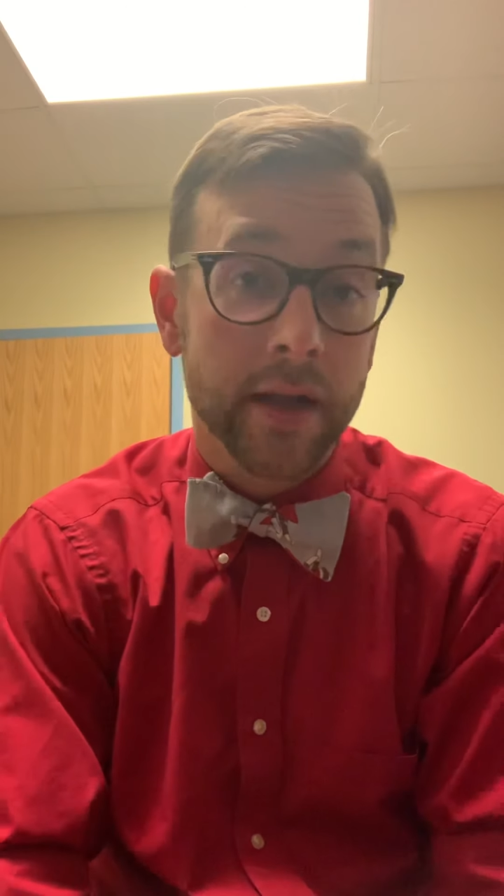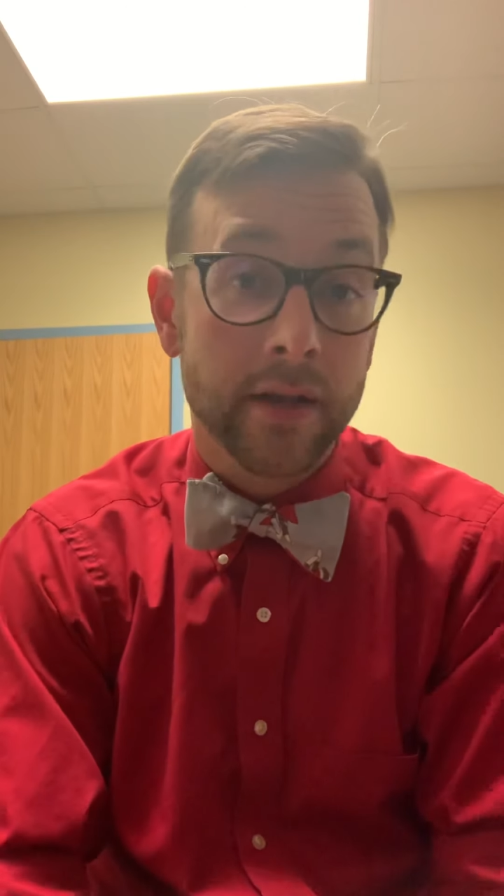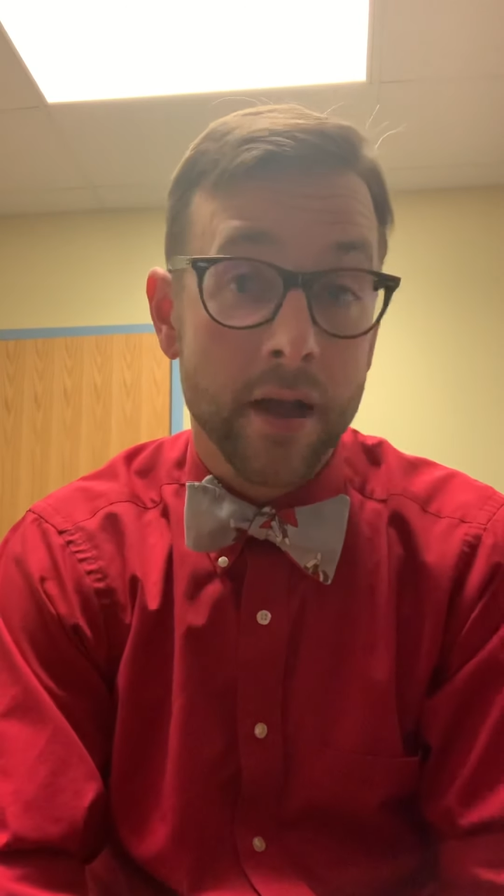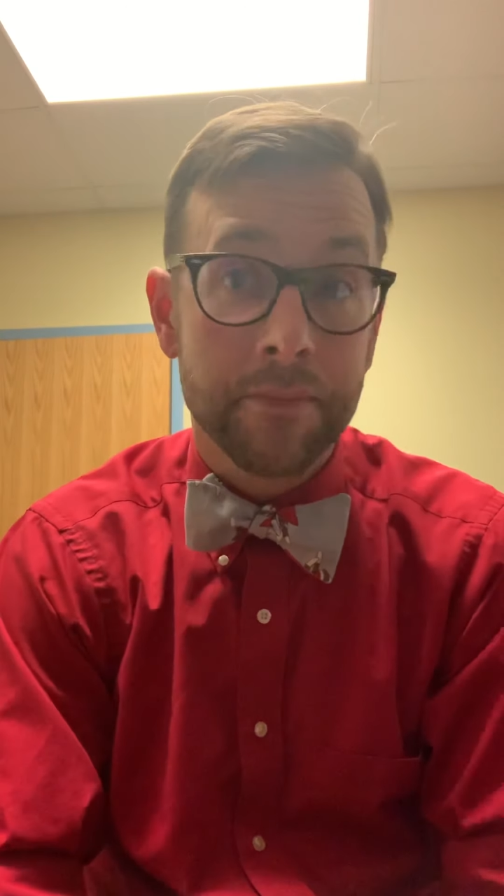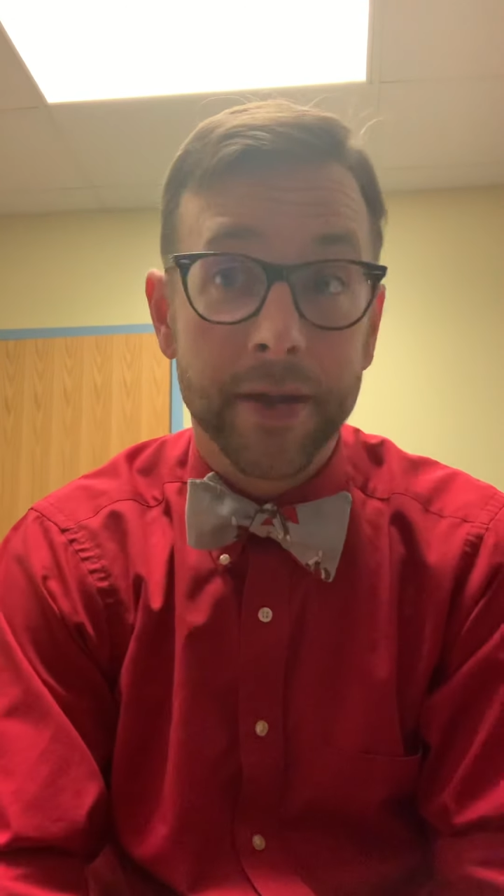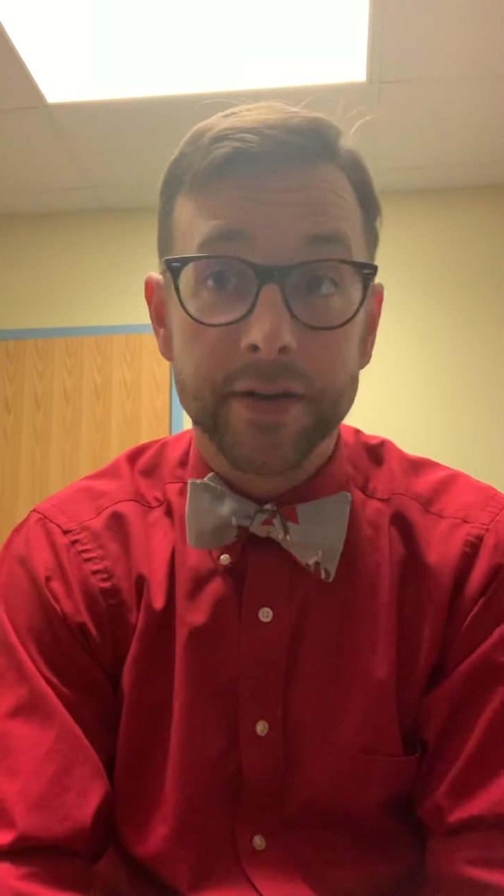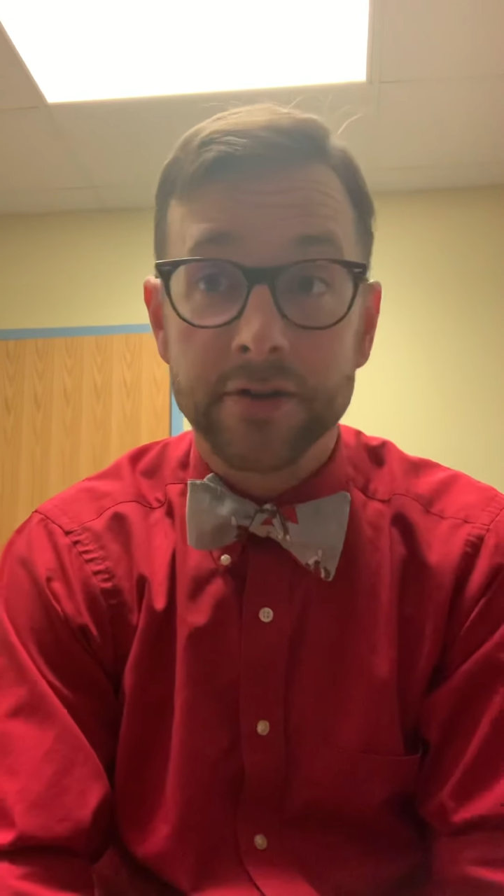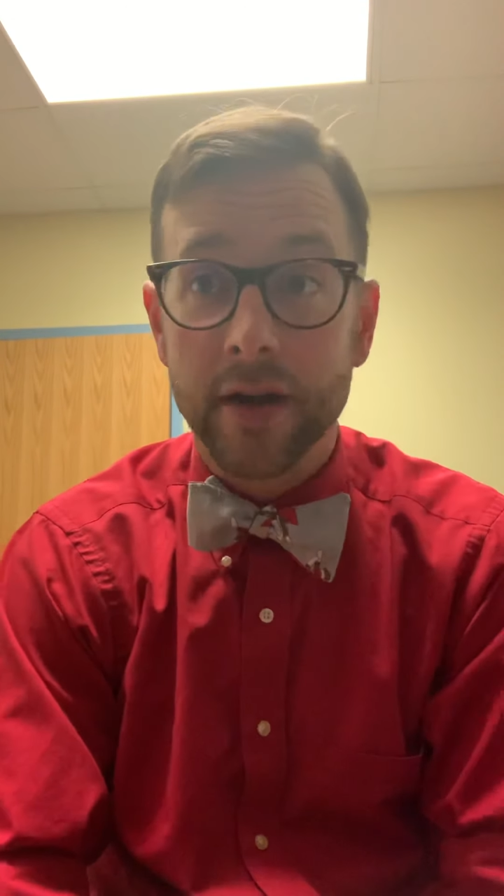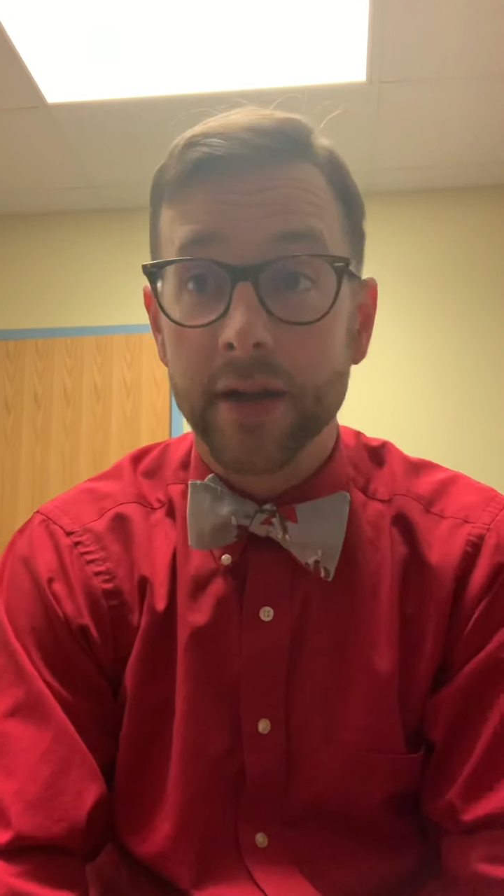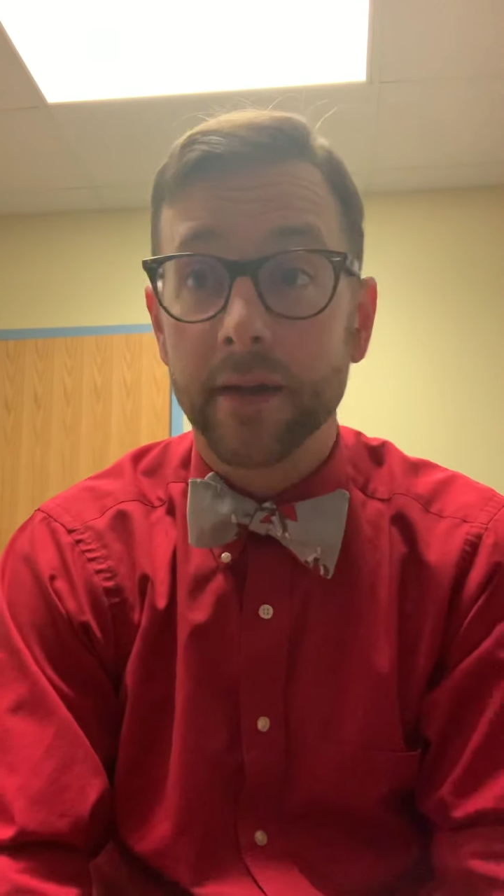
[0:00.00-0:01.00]
and
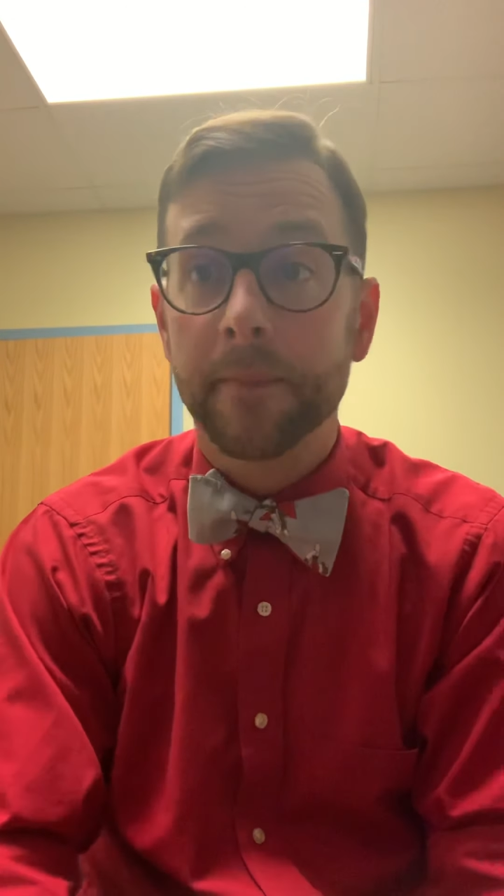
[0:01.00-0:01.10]
non-penetrating.